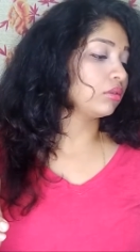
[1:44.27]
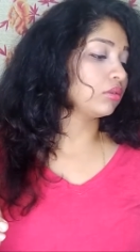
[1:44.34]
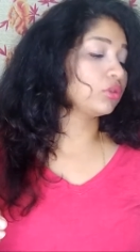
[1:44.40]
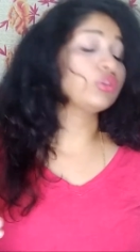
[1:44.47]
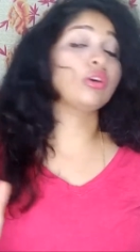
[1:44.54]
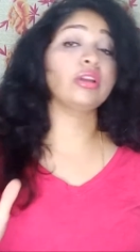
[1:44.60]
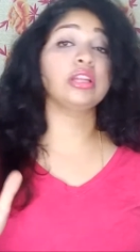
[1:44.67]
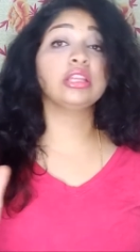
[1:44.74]

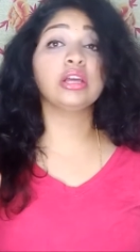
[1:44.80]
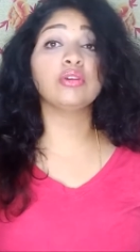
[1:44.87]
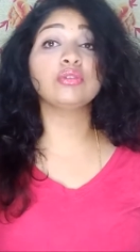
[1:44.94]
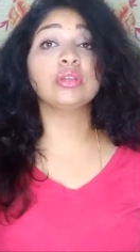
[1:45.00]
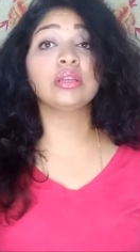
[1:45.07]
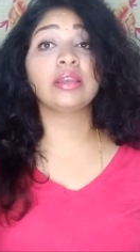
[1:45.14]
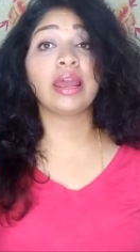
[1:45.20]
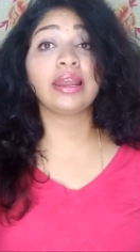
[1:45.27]
Sorry,
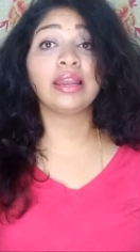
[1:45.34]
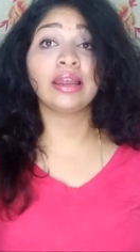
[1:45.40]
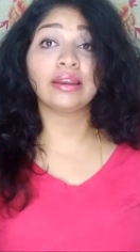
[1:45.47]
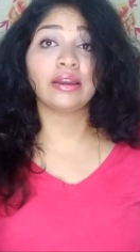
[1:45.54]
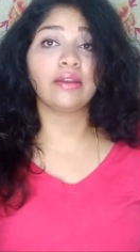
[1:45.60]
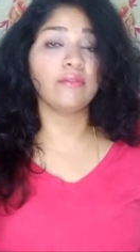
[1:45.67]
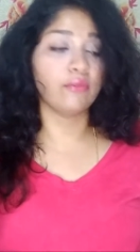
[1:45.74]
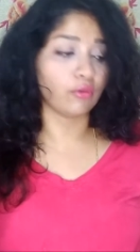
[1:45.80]

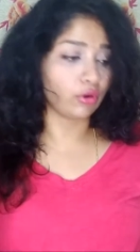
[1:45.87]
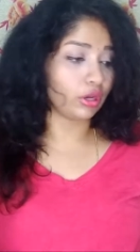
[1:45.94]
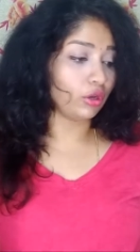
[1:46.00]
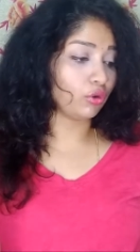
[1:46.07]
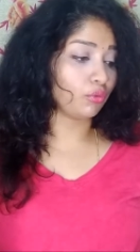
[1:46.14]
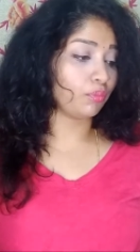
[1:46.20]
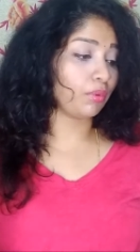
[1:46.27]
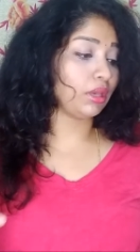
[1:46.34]

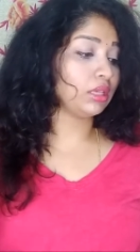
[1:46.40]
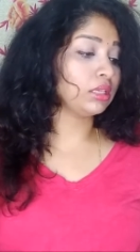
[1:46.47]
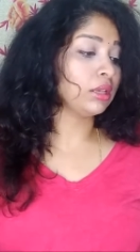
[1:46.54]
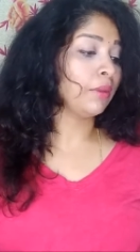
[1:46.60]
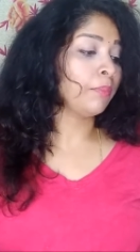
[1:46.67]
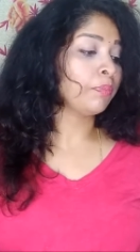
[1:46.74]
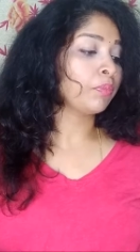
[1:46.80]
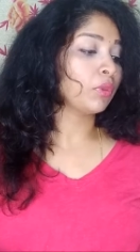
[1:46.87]
1914 rupees.
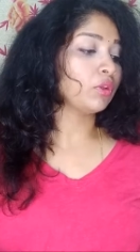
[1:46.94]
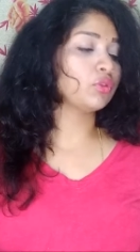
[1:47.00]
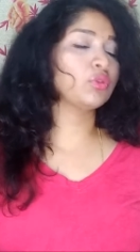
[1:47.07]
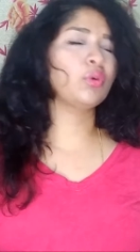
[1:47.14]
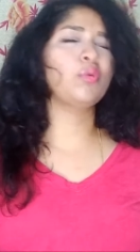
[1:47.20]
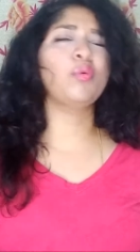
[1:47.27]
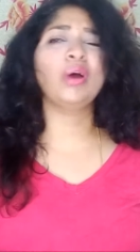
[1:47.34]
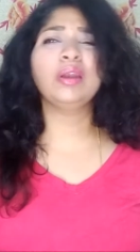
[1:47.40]

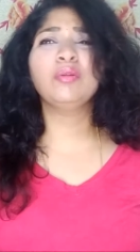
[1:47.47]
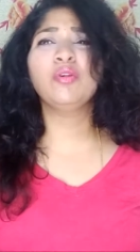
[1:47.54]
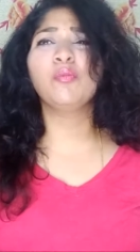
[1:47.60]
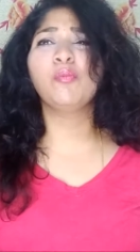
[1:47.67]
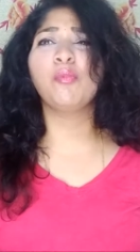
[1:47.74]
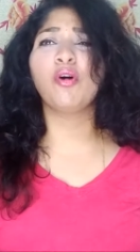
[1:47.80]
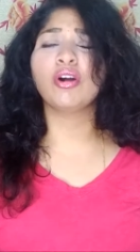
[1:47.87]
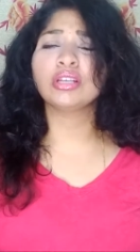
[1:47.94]
So
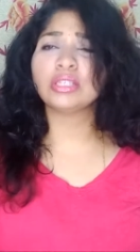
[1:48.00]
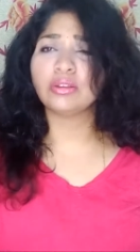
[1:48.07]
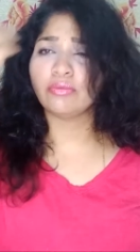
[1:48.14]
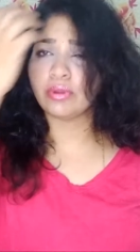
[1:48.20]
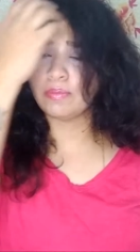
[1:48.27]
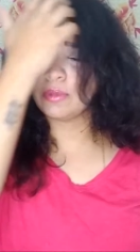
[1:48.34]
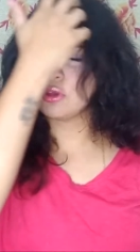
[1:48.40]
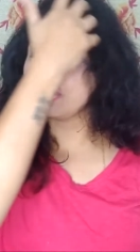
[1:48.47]
one box it
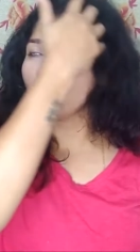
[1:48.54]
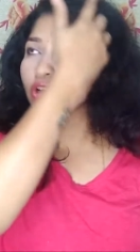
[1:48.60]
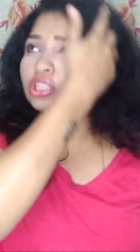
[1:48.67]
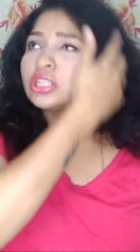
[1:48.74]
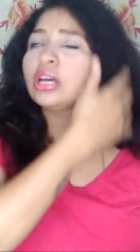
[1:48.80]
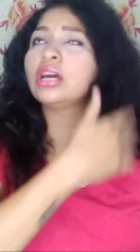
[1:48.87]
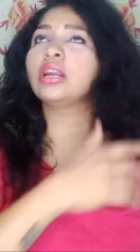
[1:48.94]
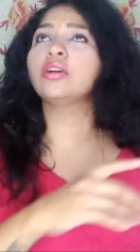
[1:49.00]
will be
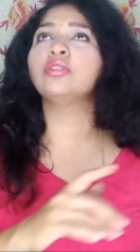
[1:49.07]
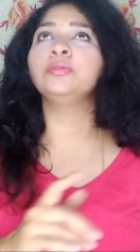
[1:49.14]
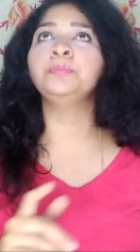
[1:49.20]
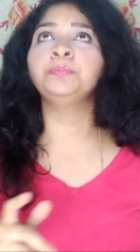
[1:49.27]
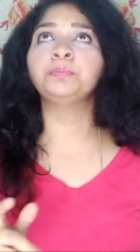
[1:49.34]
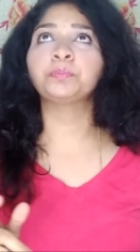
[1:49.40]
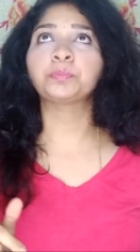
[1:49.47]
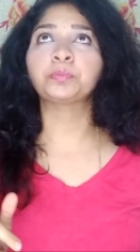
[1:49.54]
cost around
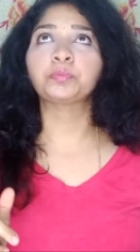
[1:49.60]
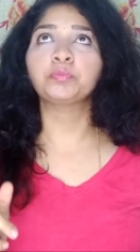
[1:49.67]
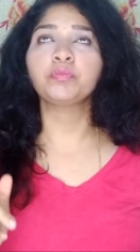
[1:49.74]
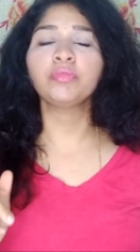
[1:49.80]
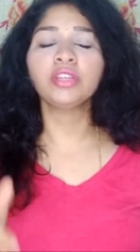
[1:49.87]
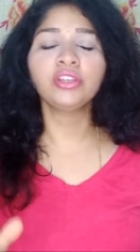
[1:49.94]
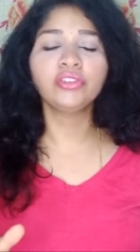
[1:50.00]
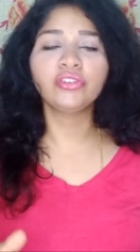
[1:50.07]

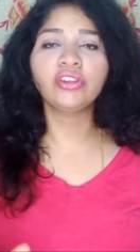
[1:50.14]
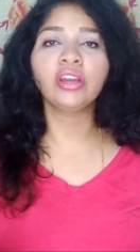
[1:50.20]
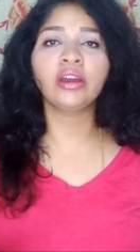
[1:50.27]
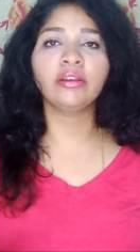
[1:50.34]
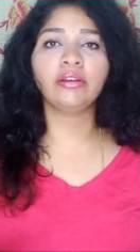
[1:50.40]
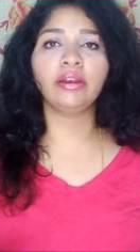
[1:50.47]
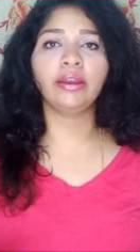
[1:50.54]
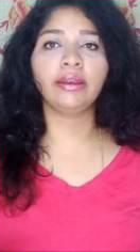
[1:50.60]

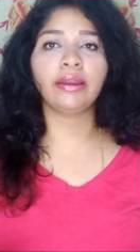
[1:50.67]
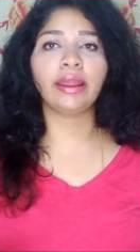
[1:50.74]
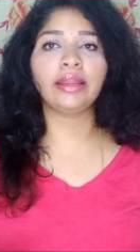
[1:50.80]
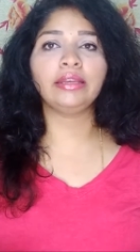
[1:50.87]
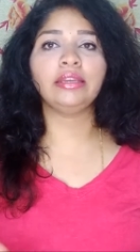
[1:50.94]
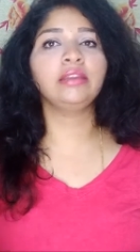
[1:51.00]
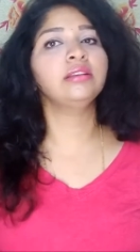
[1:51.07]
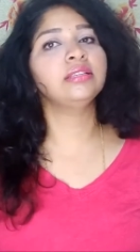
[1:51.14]

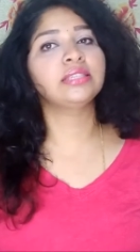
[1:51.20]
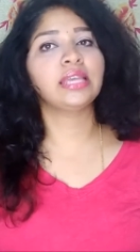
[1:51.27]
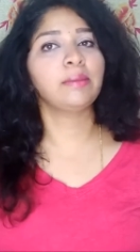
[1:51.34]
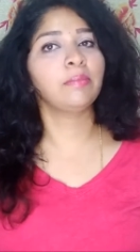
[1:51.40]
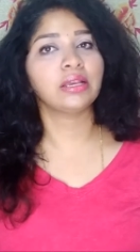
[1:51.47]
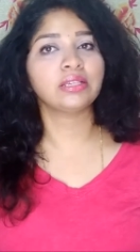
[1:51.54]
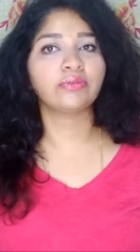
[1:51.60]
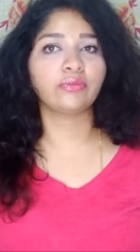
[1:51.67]
319,
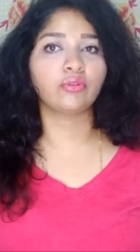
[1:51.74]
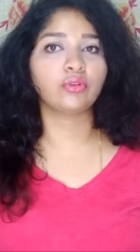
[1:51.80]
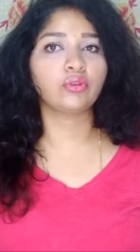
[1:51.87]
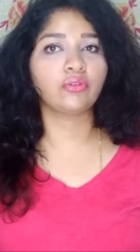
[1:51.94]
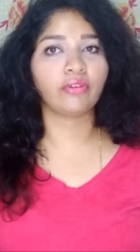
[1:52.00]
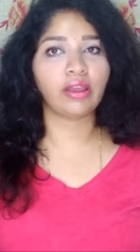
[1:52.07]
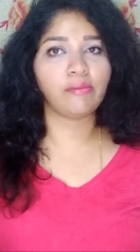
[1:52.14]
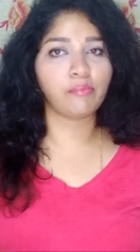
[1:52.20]
same as 4
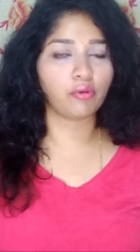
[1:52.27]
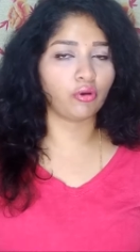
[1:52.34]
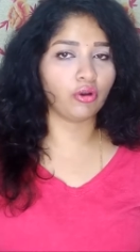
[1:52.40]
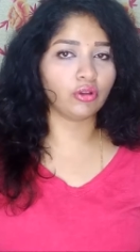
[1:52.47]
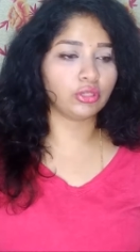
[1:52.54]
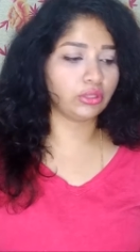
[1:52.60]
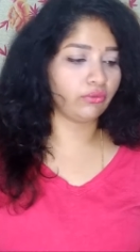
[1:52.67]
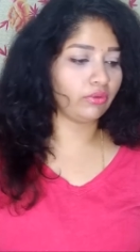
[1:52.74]
to 5
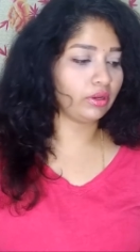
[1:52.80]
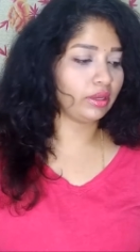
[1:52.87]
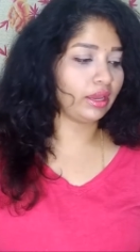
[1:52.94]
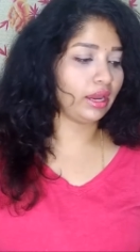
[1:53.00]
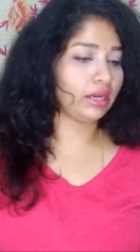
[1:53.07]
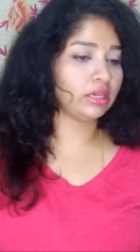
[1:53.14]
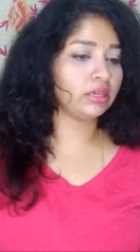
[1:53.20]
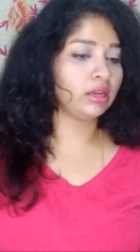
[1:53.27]
products you will
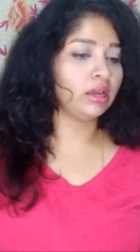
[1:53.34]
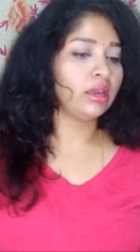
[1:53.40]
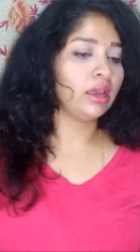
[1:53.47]
get.